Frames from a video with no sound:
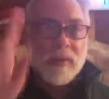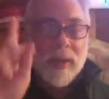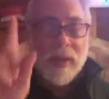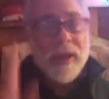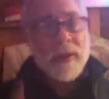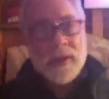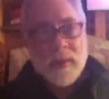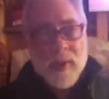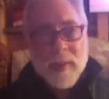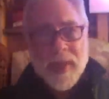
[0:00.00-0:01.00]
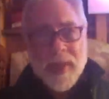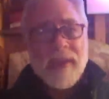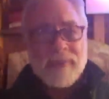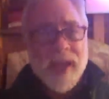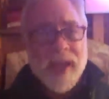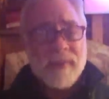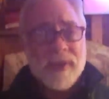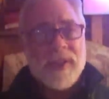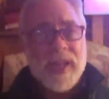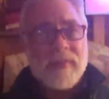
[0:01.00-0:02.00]
Now, I know some people that have to have their
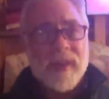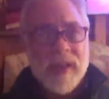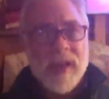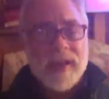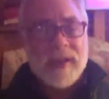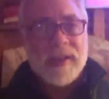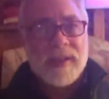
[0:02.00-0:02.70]
TV on